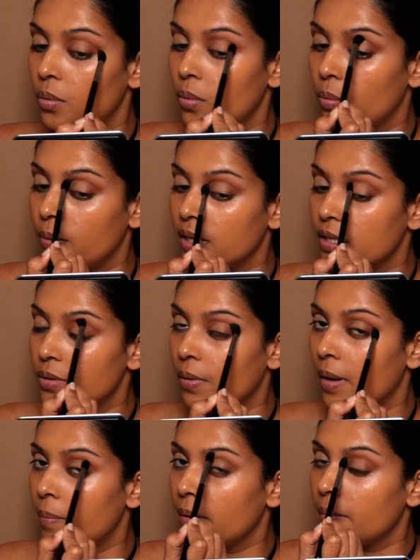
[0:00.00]
wind
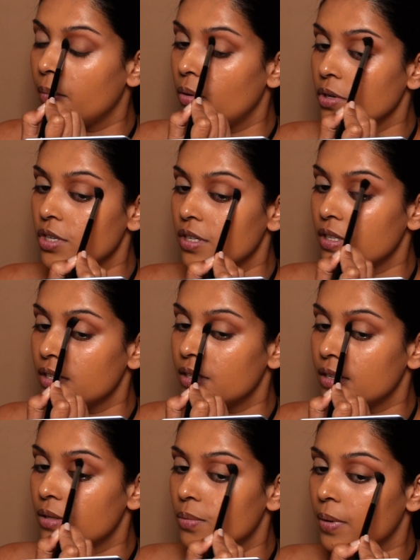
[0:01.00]
swiping motions
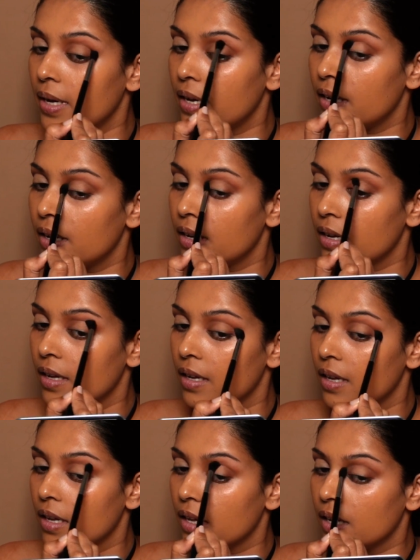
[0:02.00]
this way.
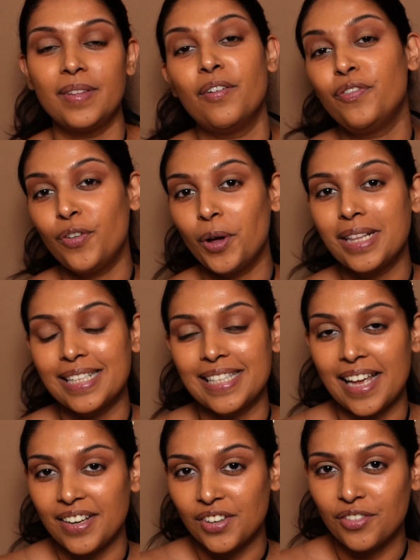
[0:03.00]
Now for the
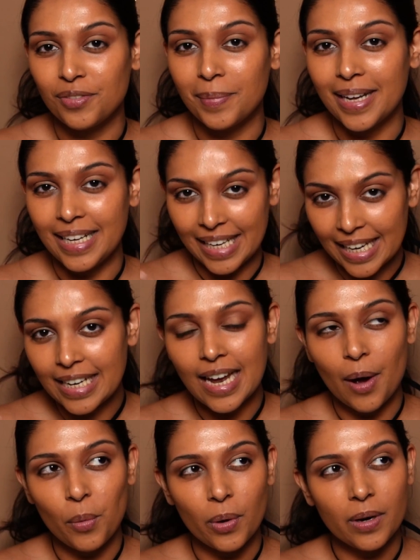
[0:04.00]
center of my lid,
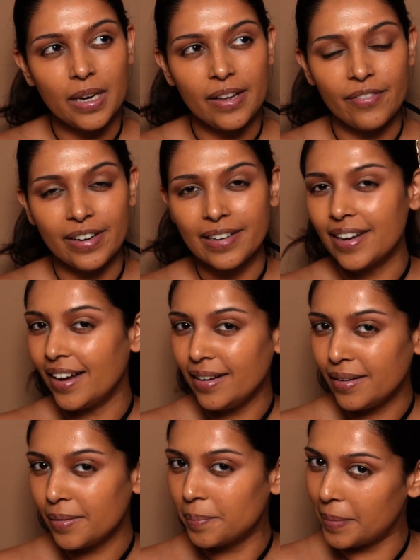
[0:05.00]
I want to leave it kind
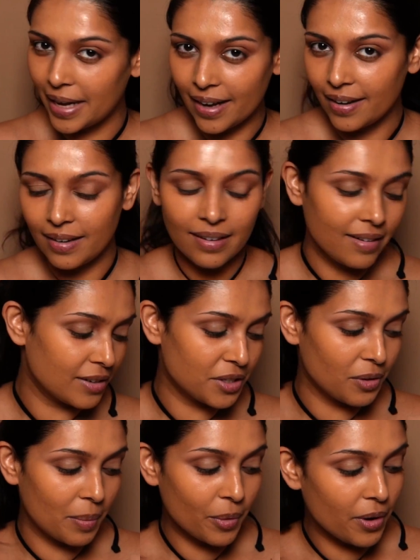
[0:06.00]
of bare.
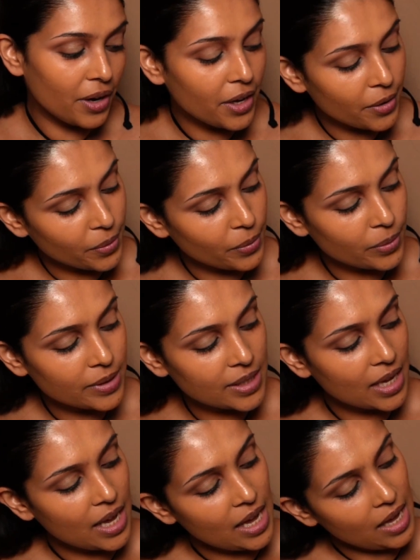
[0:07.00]
So I'm going to use
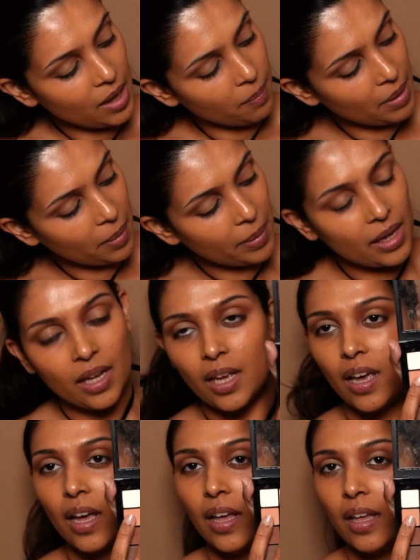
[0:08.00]

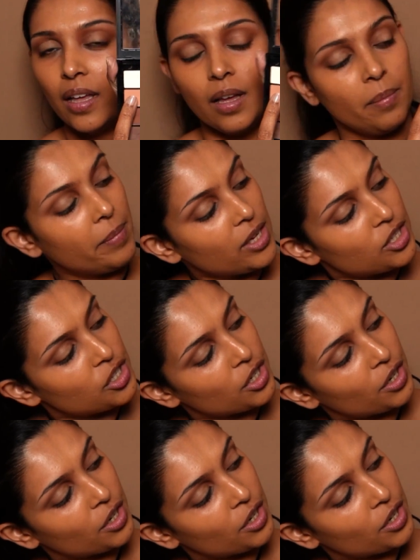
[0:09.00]
maybe a mixture